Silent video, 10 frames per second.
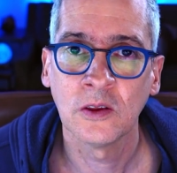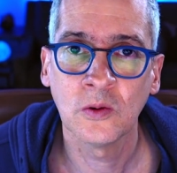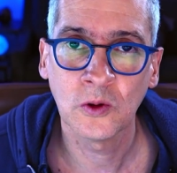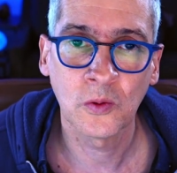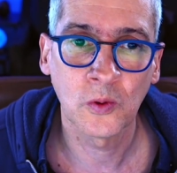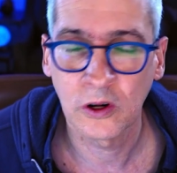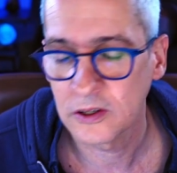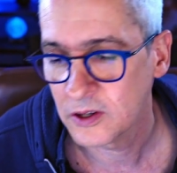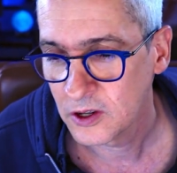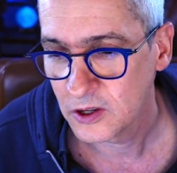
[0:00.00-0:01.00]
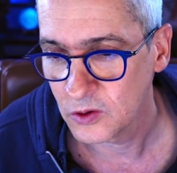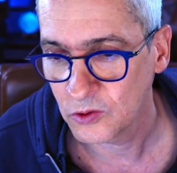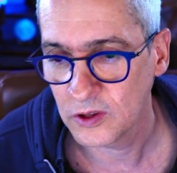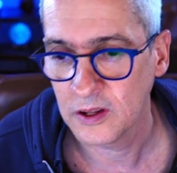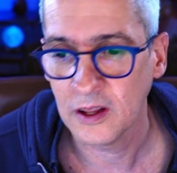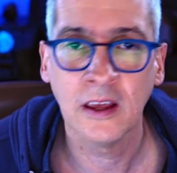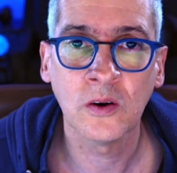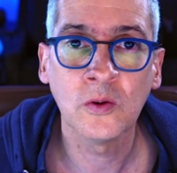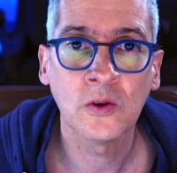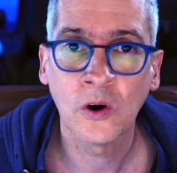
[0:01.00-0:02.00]
to the world using a
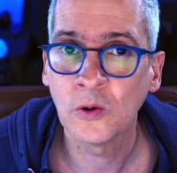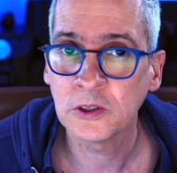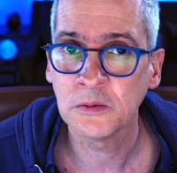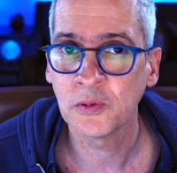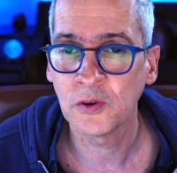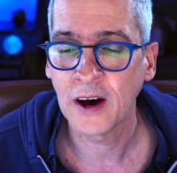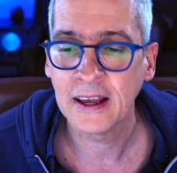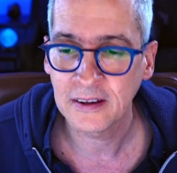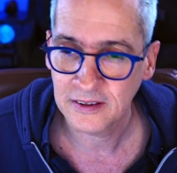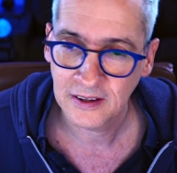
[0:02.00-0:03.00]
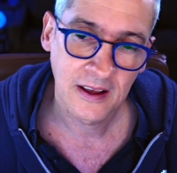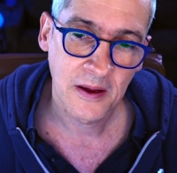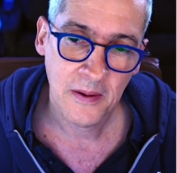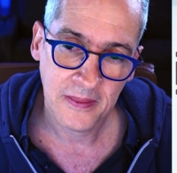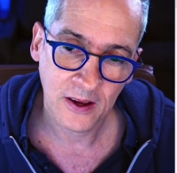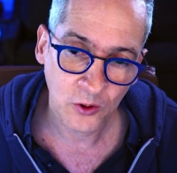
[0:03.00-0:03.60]
good hosting provider. The